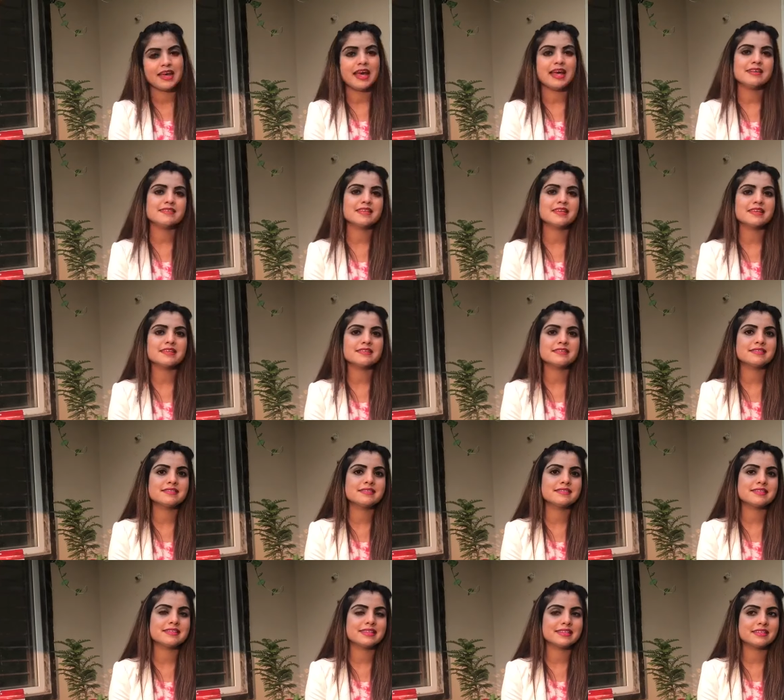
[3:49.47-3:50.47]
As I
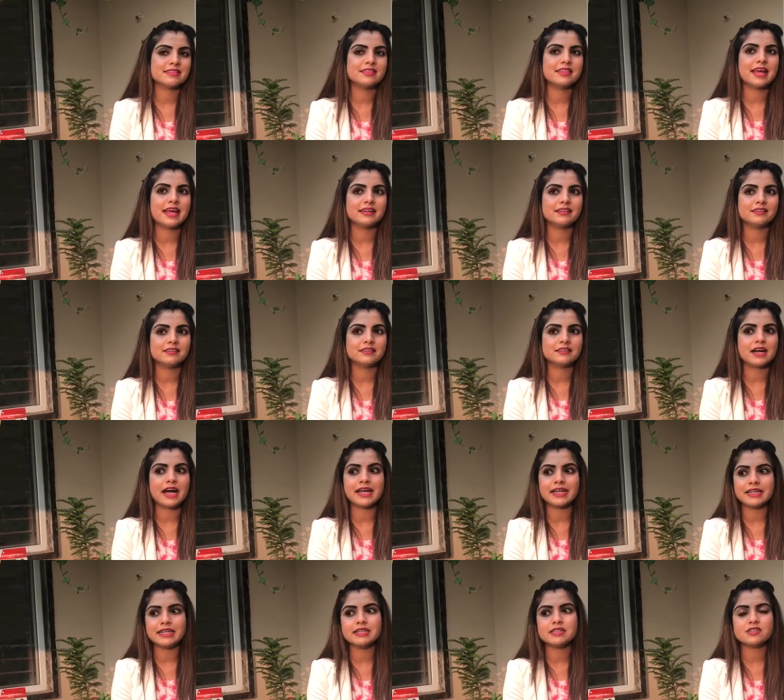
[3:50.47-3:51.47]
said that
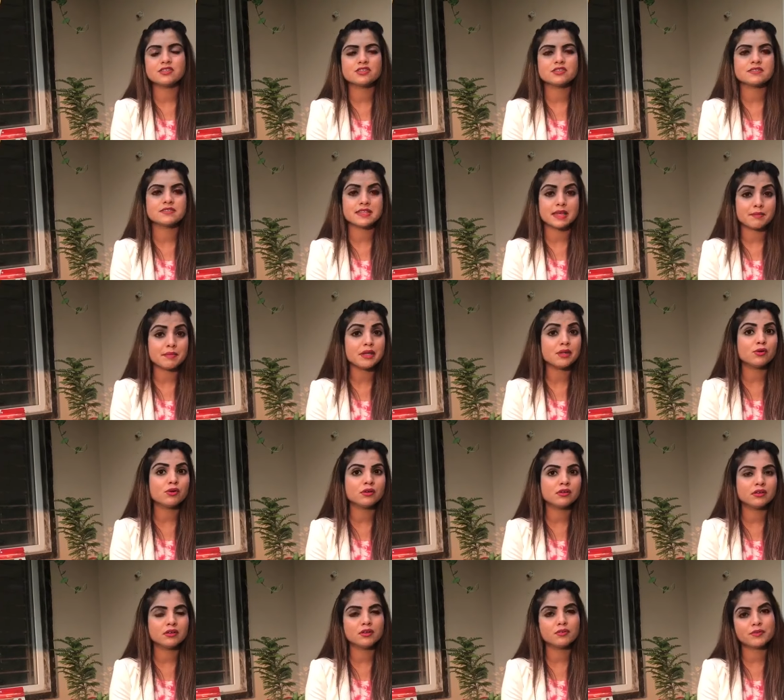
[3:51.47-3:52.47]
I eat
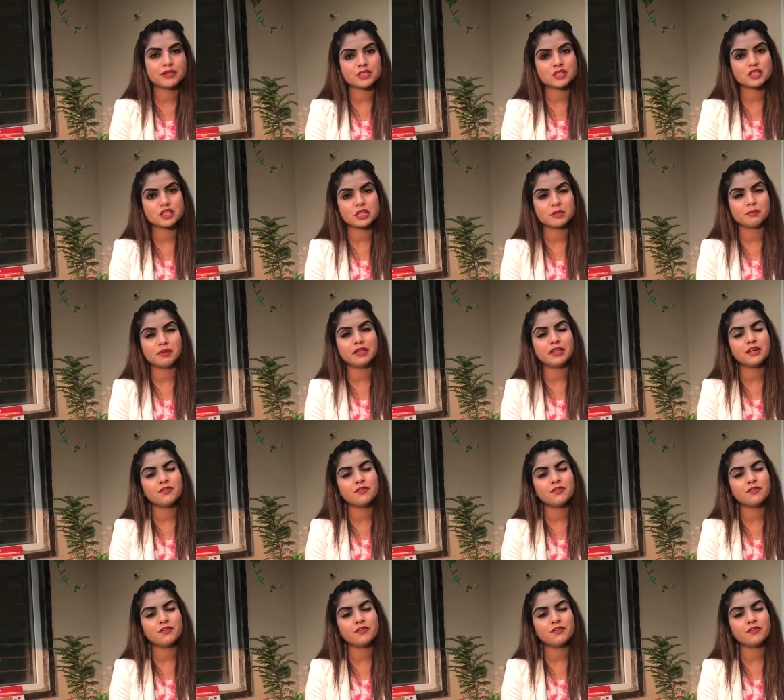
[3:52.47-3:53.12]
semi-cooked vegetable.